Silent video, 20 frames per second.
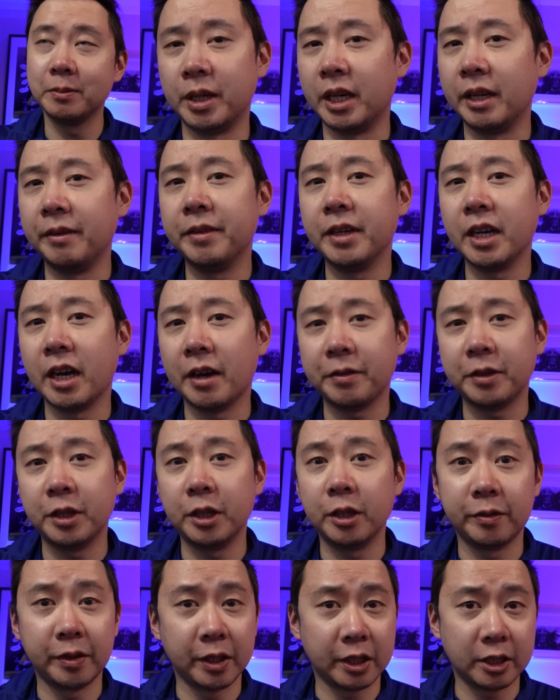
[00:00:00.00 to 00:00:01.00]
But even after
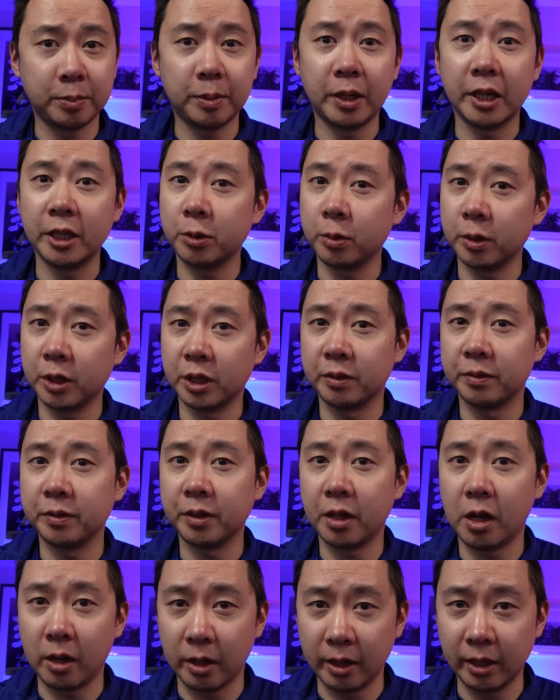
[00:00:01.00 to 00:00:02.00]
you've expressed what your
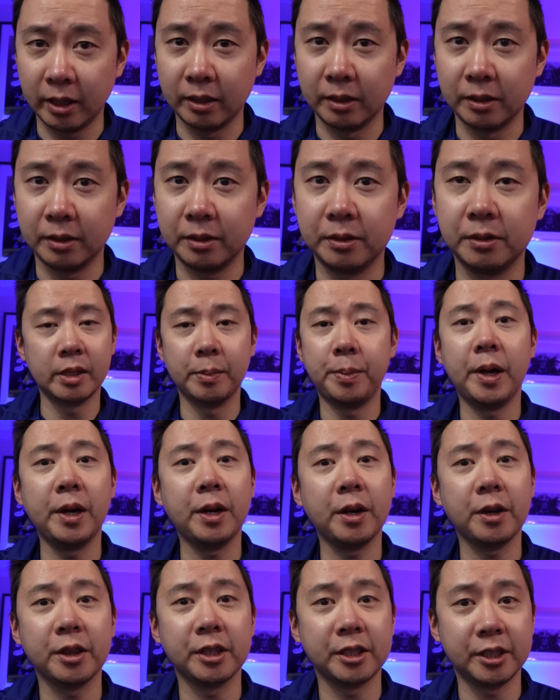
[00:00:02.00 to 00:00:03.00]
flaw is,
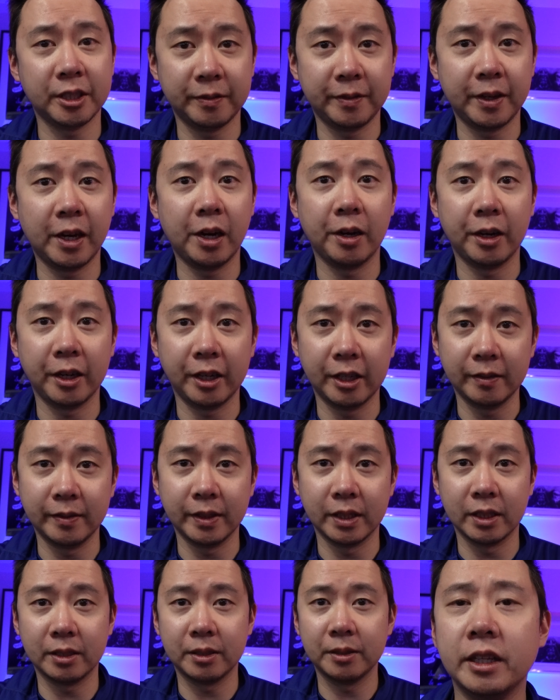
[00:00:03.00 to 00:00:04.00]
depending on the severity of
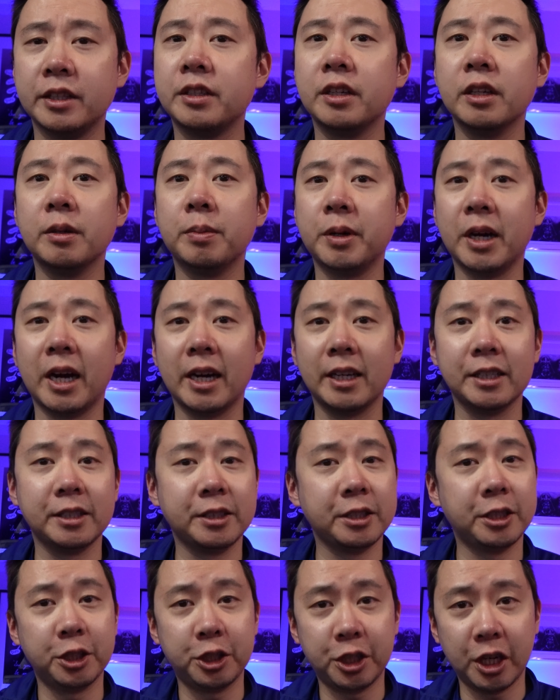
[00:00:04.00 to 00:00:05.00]
it, it's good
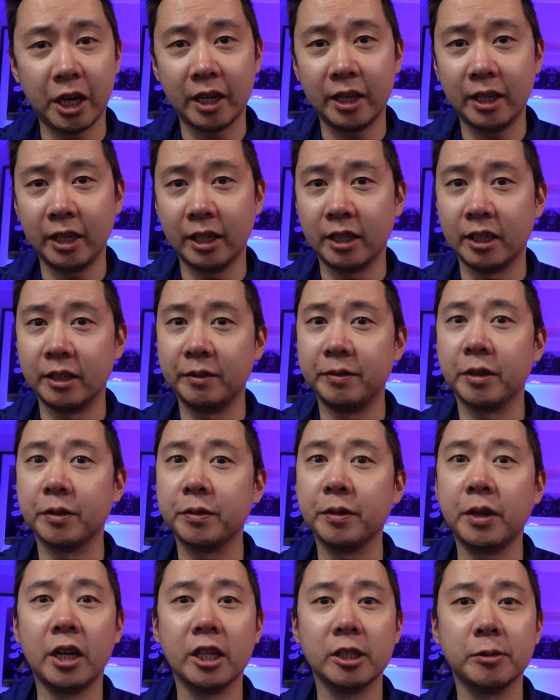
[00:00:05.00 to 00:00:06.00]
practice to check in if your
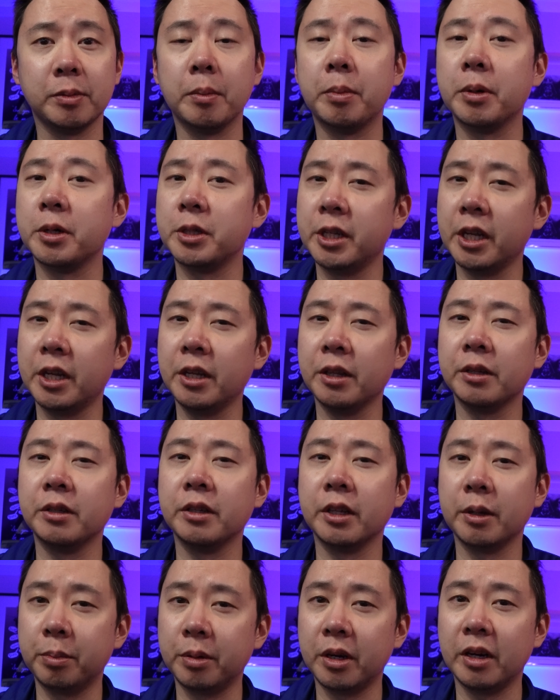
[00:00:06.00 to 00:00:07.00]
flaw has been
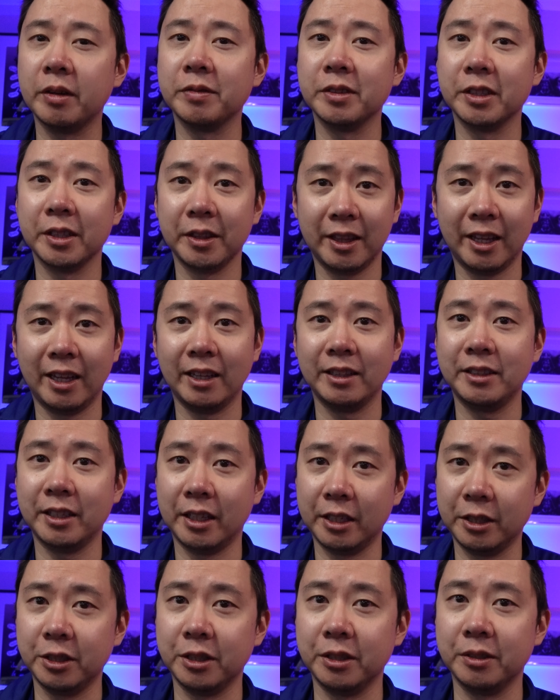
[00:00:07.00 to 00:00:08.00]
particularly prevalent that
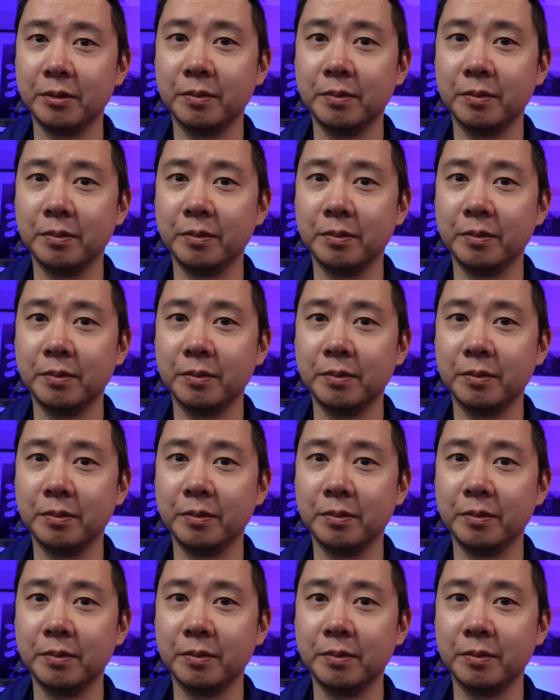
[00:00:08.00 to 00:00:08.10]
session.